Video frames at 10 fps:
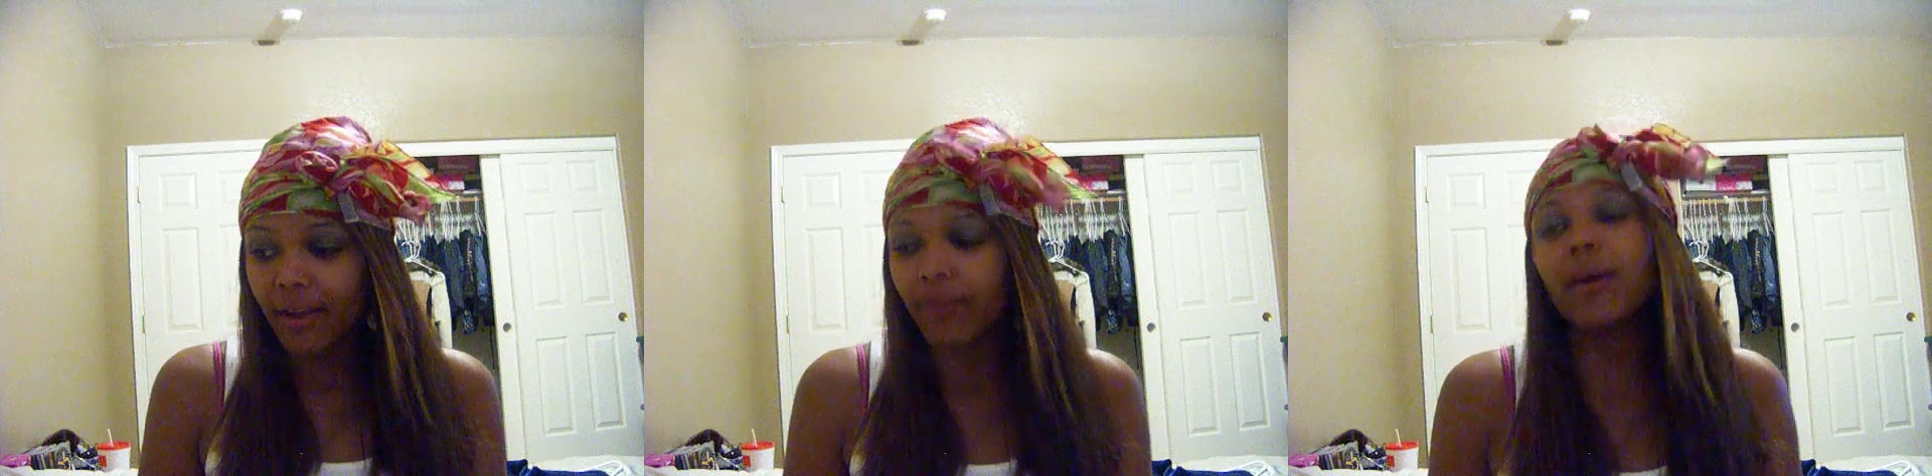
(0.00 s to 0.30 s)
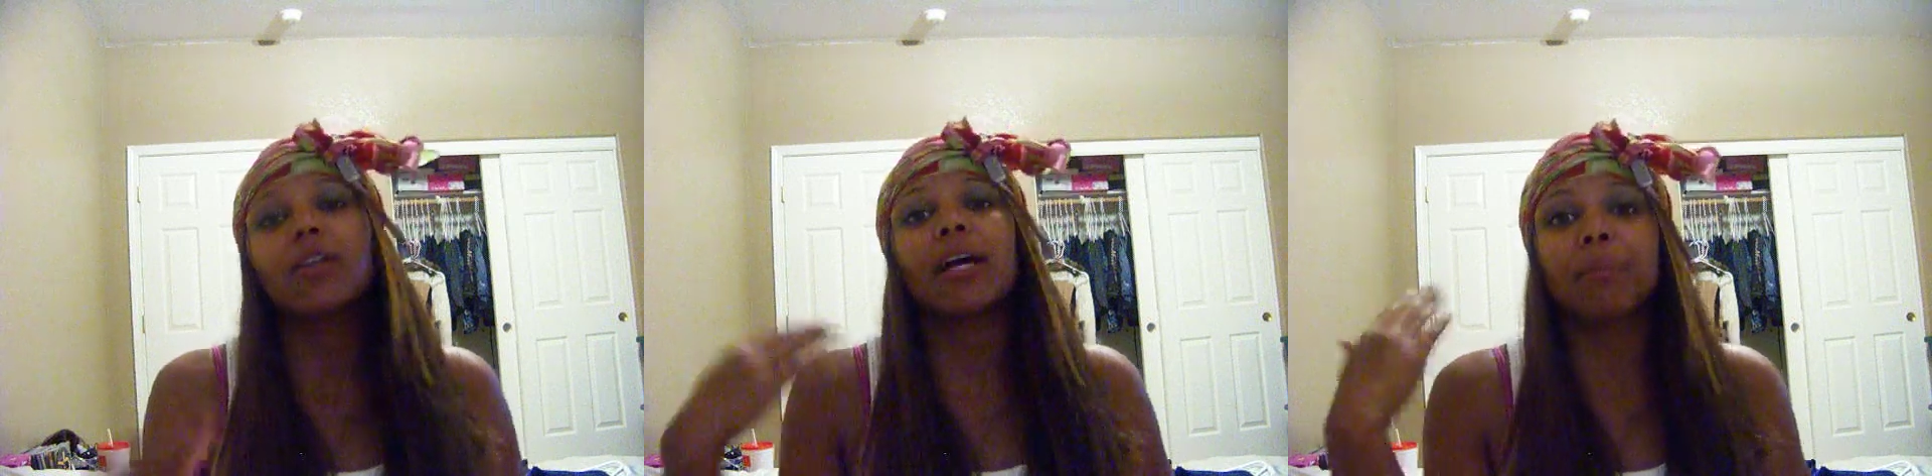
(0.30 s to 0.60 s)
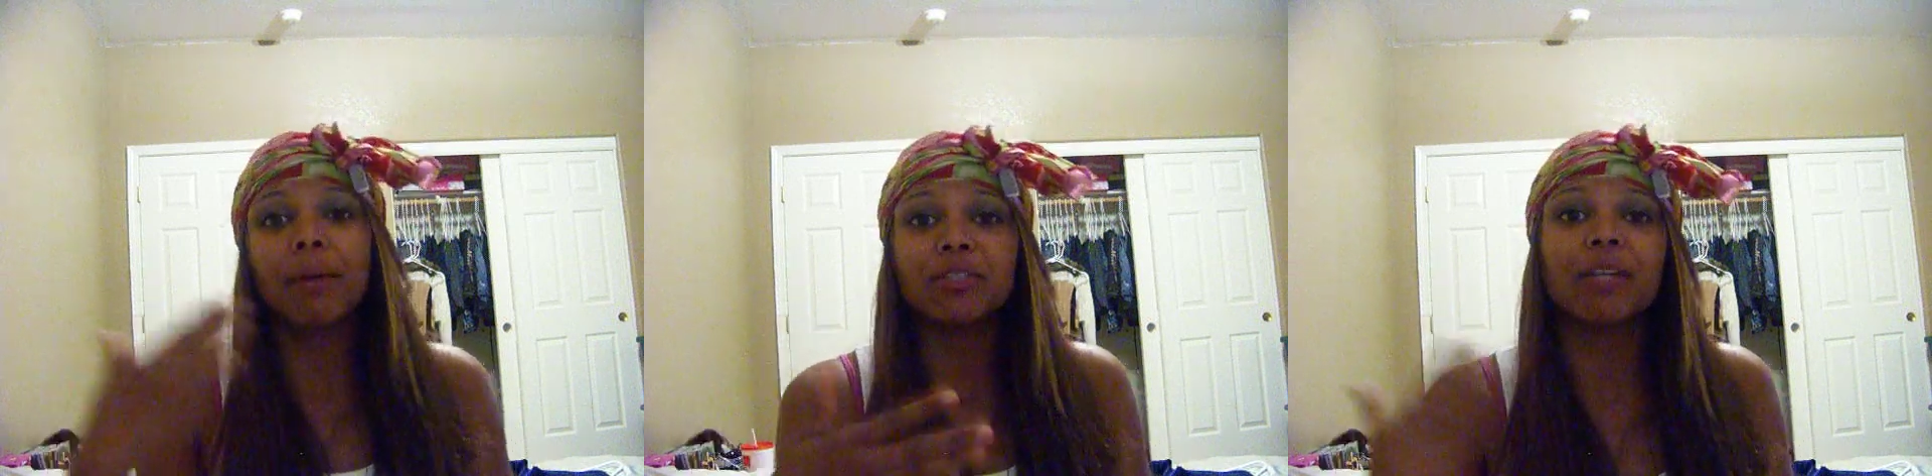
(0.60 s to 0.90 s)
Well, no, I
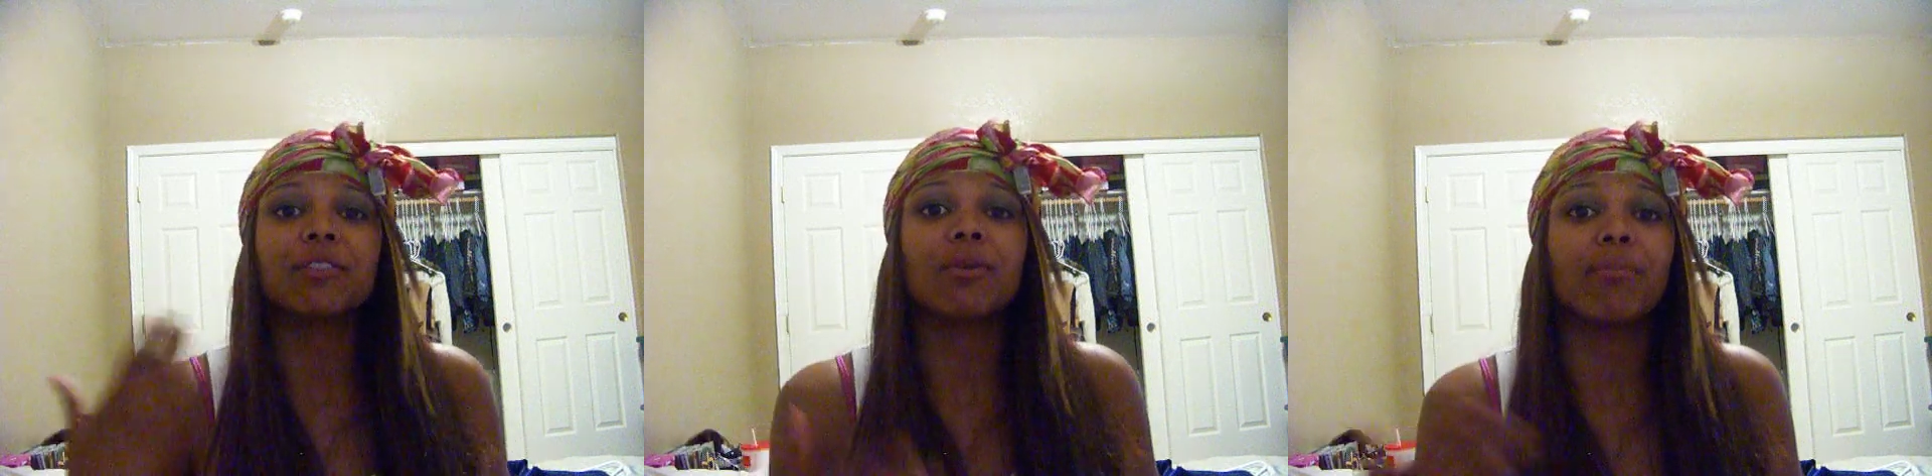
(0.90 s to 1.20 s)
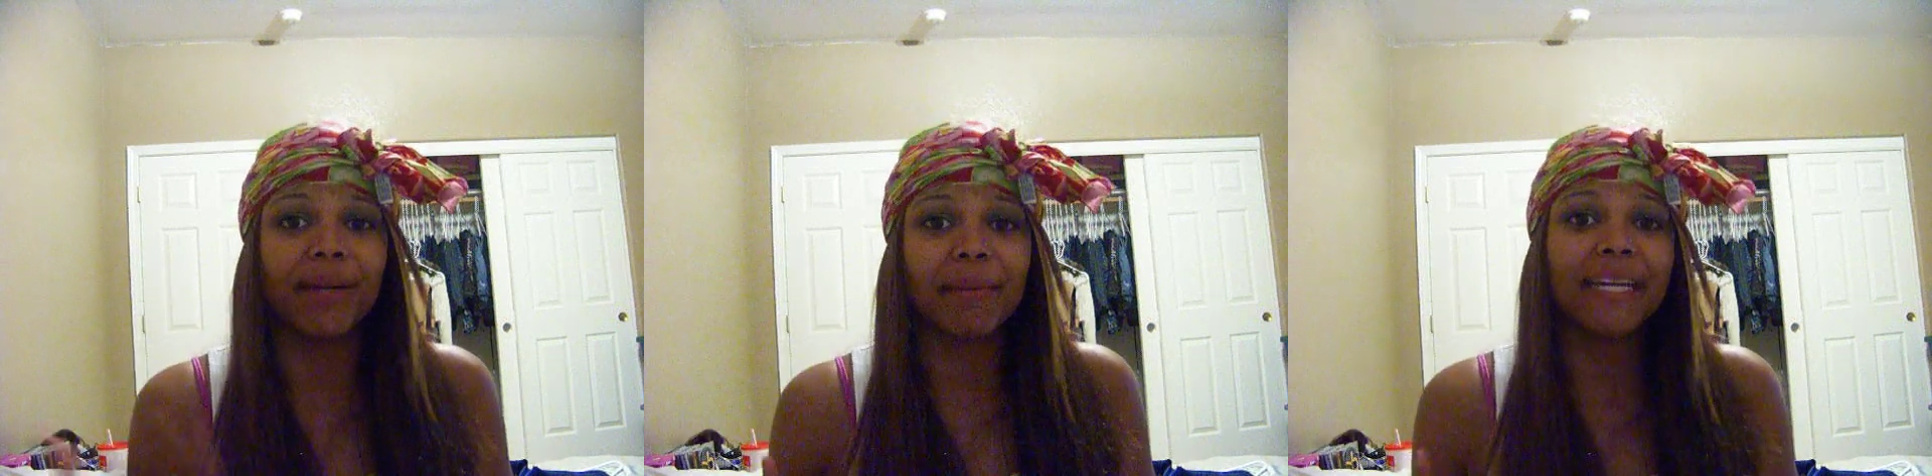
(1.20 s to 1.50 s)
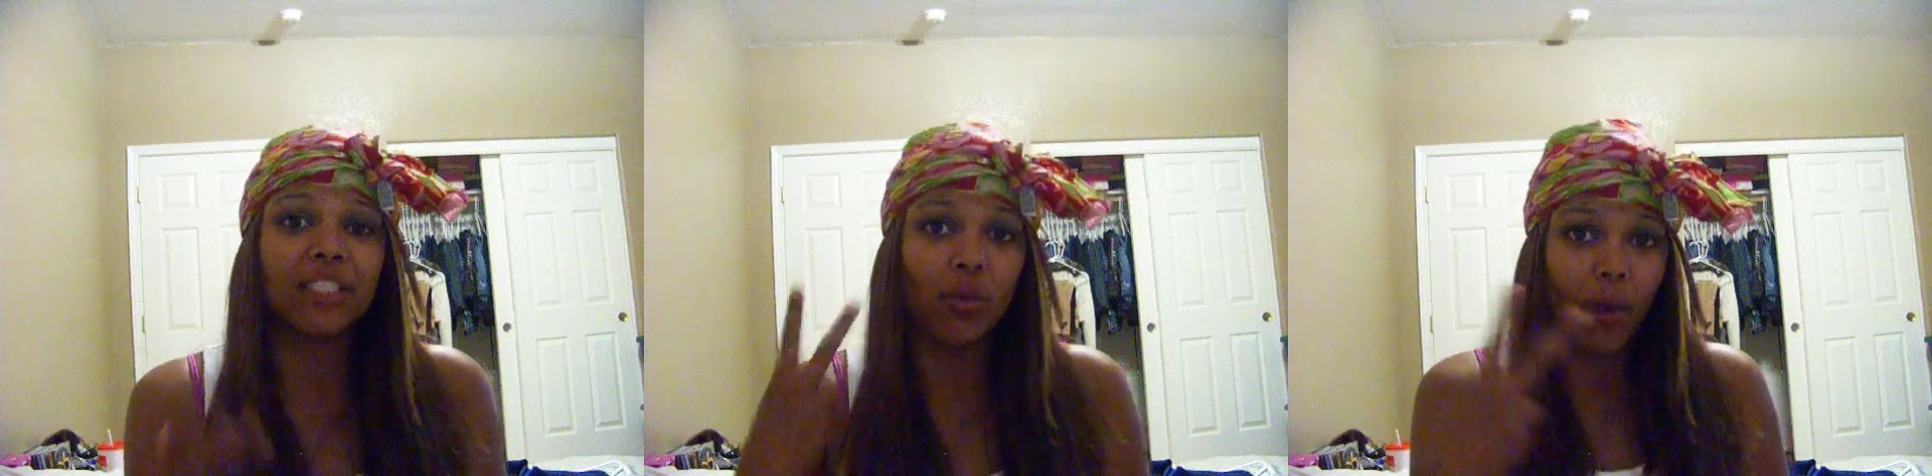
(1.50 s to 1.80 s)
promised y'all I was going to braid my
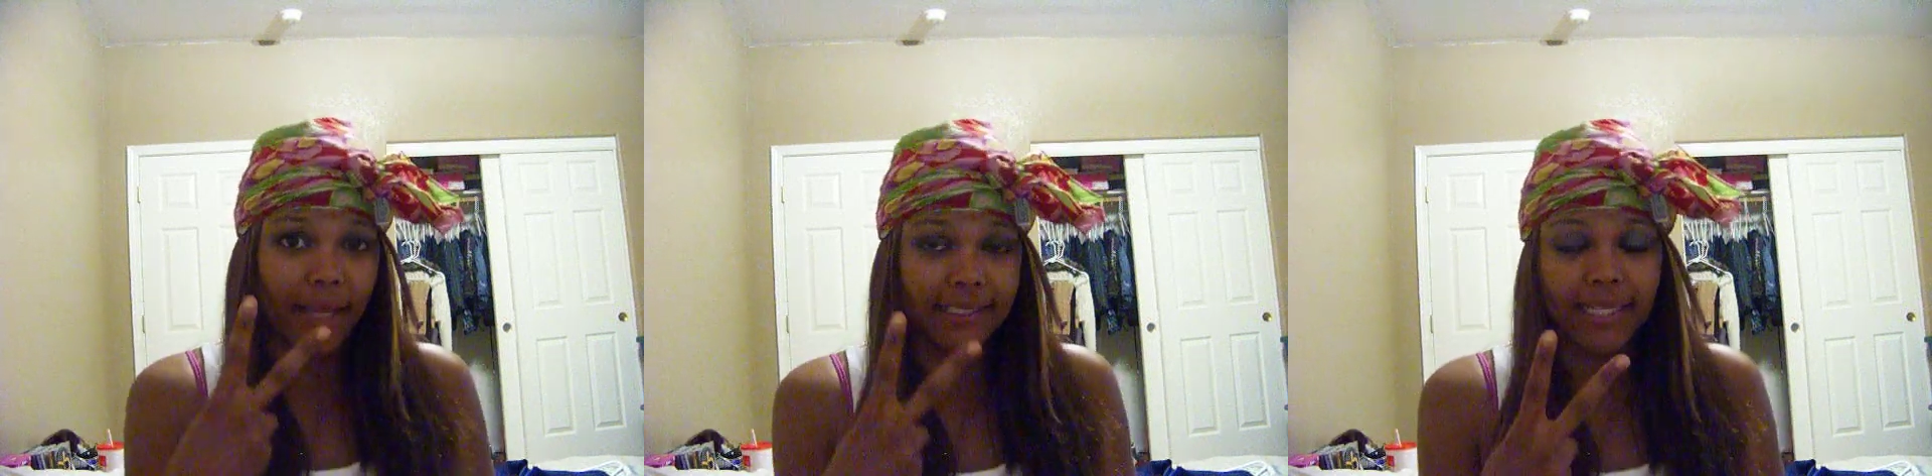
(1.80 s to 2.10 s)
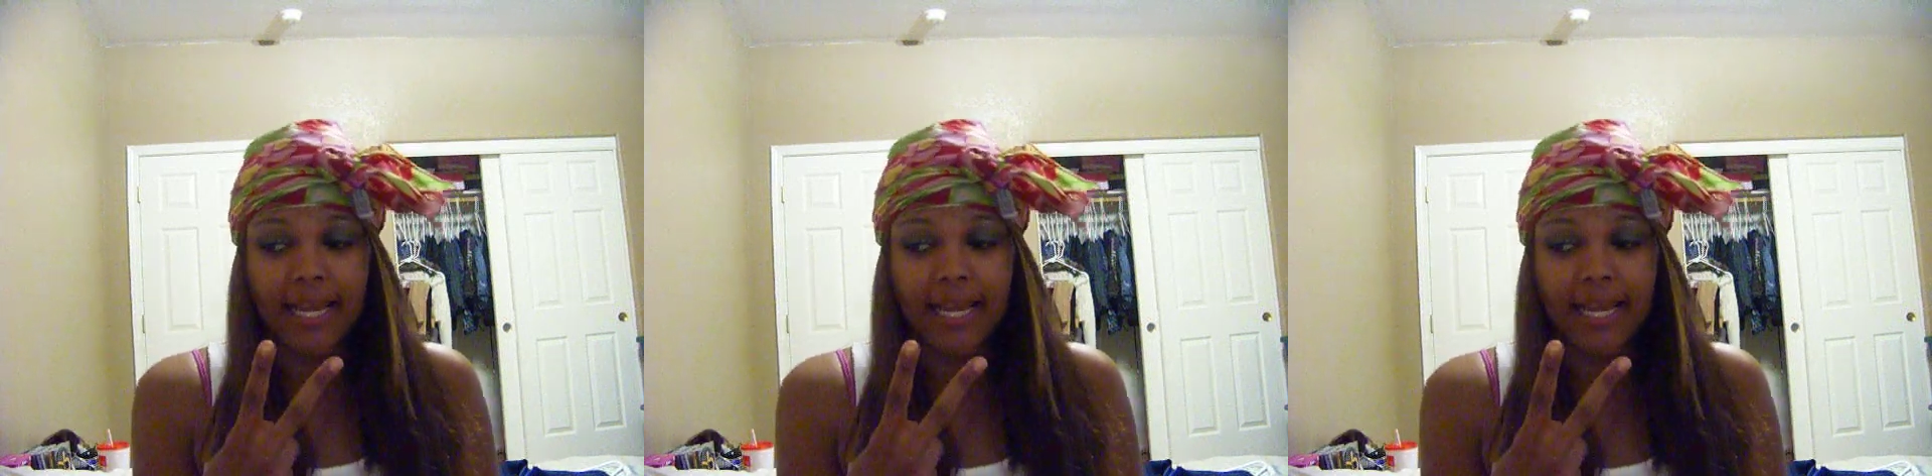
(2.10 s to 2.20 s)
hair twice.